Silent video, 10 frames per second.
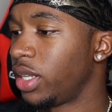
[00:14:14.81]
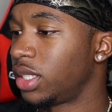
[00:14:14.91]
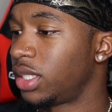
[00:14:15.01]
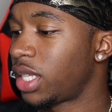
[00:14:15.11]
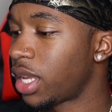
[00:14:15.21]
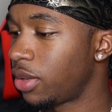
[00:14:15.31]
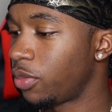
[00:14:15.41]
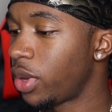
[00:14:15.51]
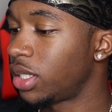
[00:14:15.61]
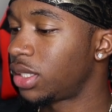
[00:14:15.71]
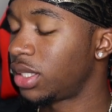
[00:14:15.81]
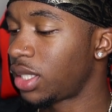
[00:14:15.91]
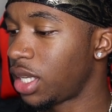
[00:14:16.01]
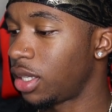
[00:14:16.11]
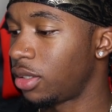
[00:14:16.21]
Wait a second. Wait a
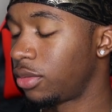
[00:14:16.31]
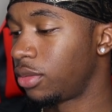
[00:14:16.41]
second.